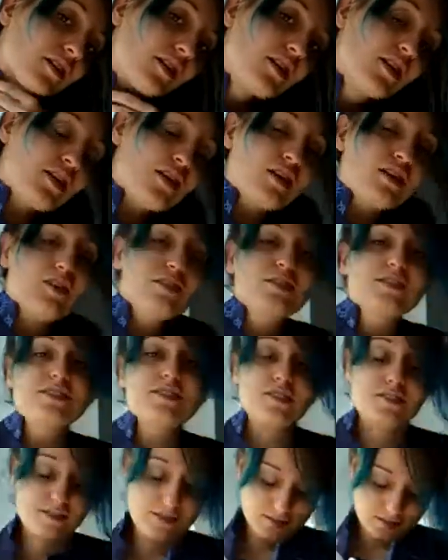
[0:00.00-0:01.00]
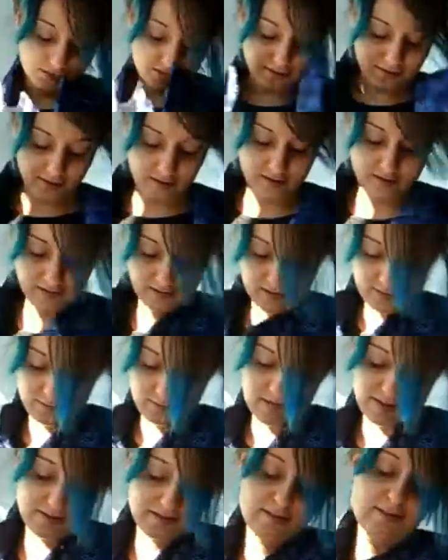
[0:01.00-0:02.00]
you know, so this is
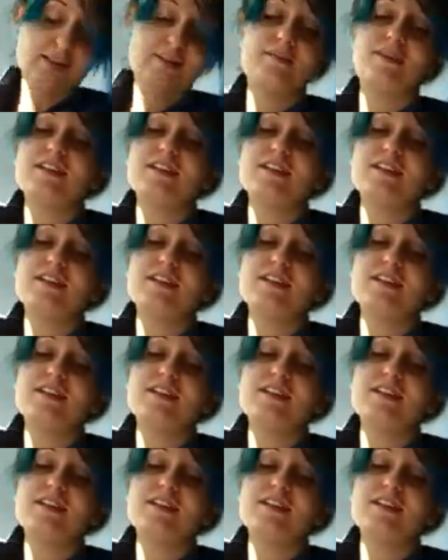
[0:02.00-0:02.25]
basically